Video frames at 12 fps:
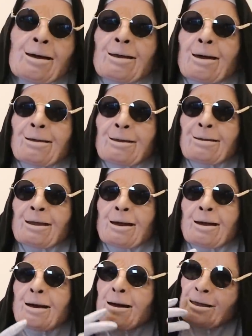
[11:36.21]
you know what I'm
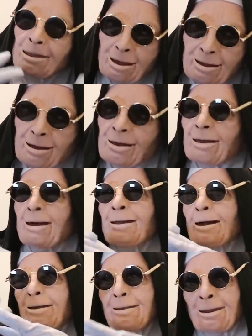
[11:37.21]
saying, as well as, you know what I'm
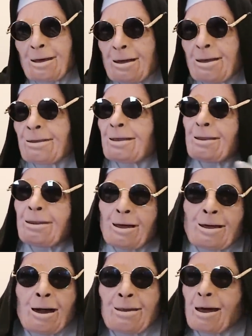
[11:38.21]
saying, in foreign countries and
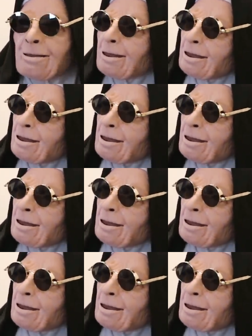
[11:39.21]
whatnot, man.